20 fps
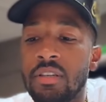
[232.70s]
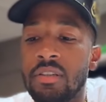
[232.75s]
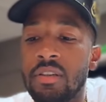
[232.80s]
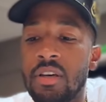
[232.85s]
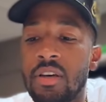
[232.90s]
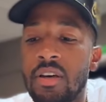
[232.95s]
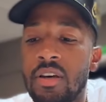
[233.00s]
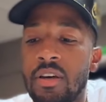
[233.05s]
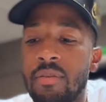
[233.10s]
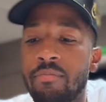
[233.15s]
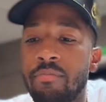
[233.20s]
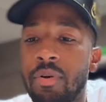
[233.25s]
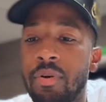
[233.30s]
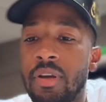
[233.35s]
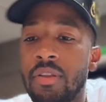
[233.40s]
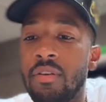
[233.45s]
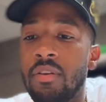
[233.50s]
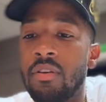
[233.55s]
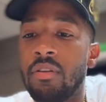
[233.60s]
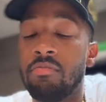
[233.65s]
this
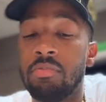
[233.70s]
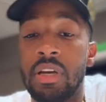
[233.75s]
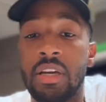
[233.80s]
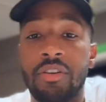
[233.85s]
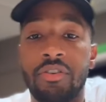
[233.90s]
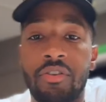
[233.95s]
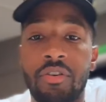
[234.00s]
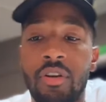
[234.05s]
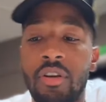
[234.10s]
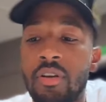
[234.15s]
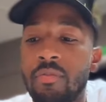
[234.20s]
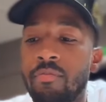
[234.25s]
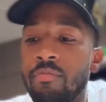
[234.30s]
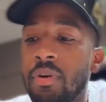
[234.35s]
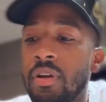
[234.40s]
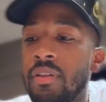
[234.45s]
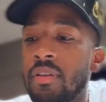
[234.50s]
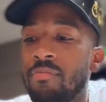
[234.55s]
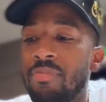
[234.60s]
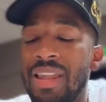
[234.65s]
brother, Nigerian
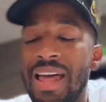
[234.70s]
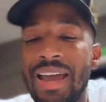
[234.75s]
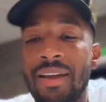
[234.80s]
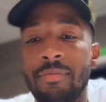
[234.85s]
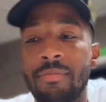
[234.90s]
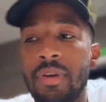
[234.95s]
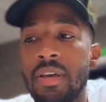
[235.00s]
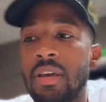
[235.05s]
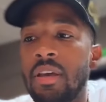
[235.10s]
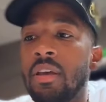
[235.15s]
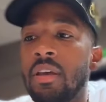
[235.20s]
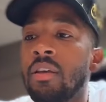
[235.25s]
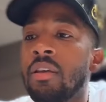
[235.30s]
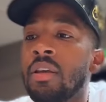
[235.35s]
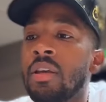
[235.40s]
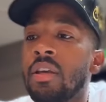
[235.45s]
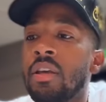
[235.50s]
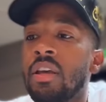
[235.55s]
brother, black man,